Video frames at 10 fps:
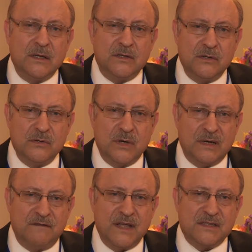to
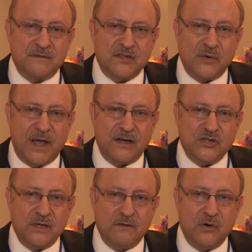an invasive
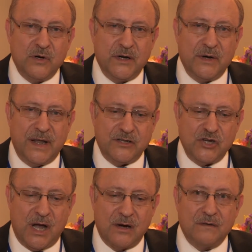strategy of coronary
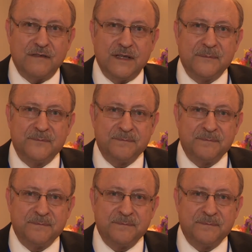angiography.